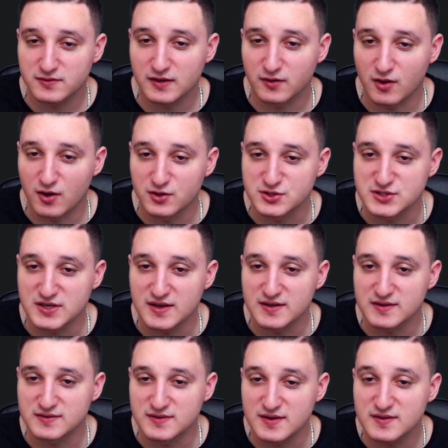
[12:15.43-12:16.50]
technology
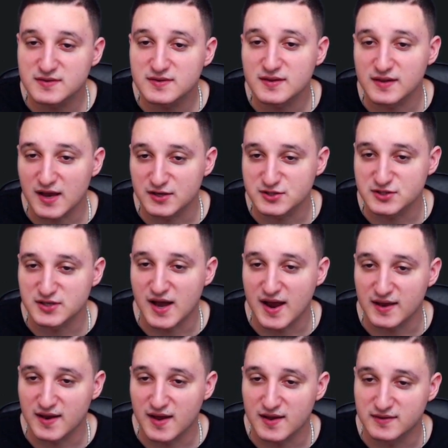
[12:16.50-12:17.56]
is this selection
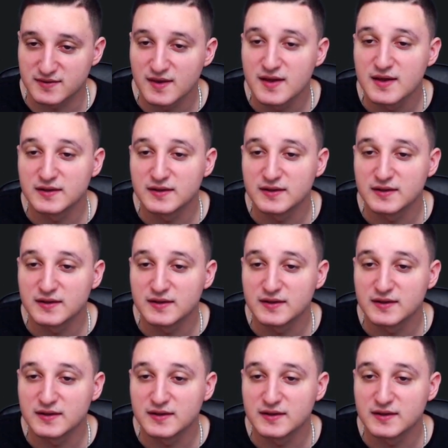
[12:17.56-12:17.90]
highlights